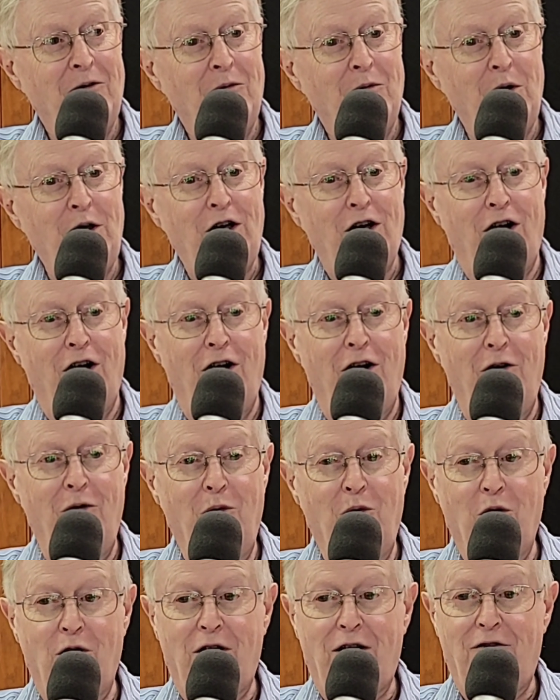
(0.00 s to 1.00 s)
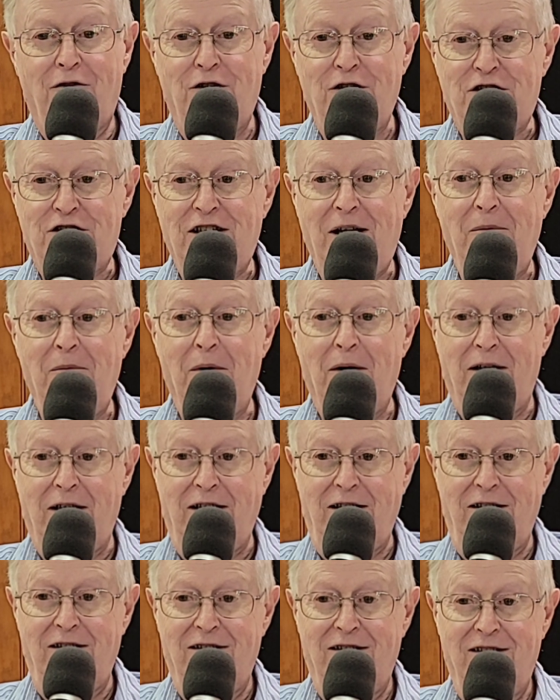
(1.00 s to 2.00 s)
We all work for
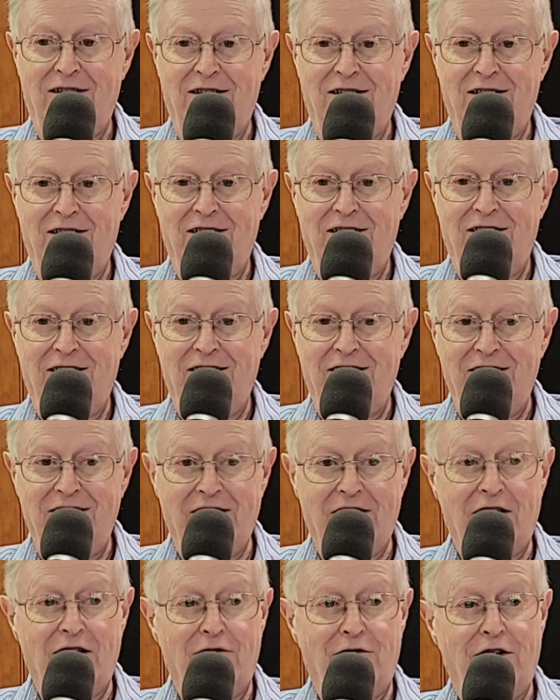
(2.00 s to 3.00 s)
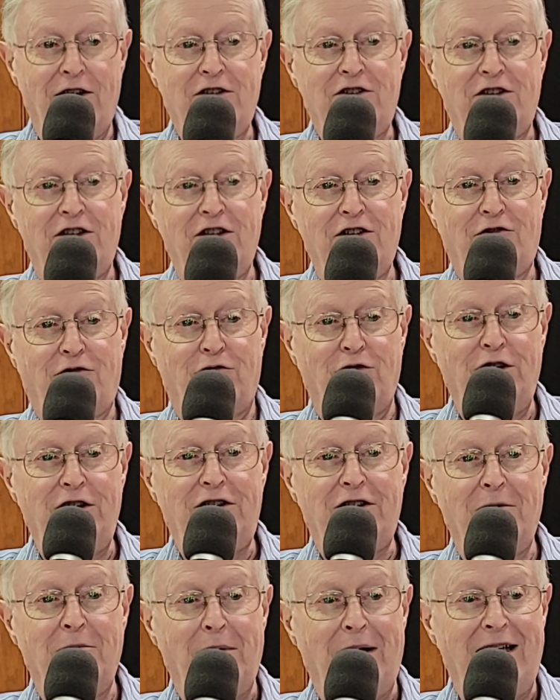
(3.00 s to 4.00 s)
somebody. None of us is
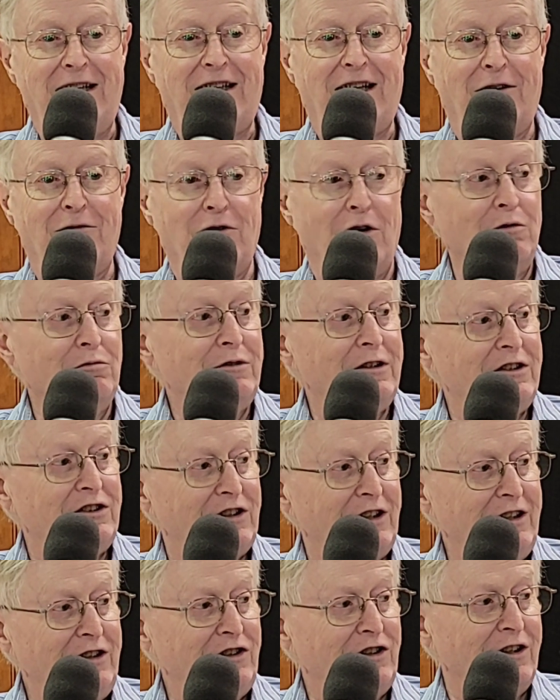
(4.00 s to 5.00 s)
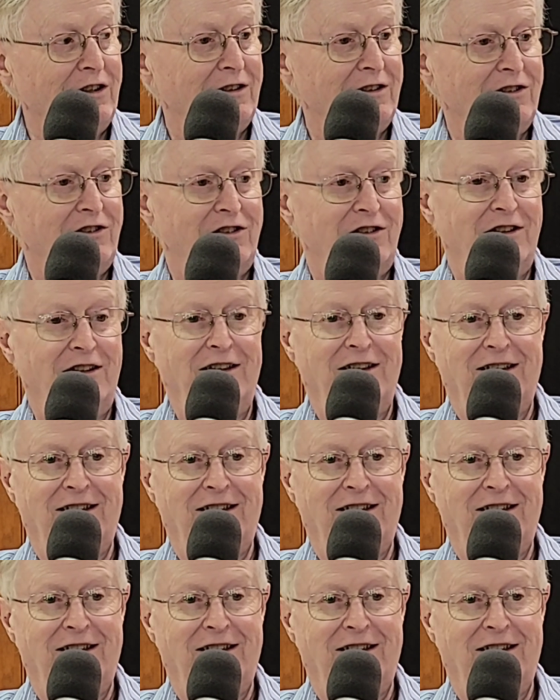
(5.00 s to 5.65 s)
free to make our own decisions.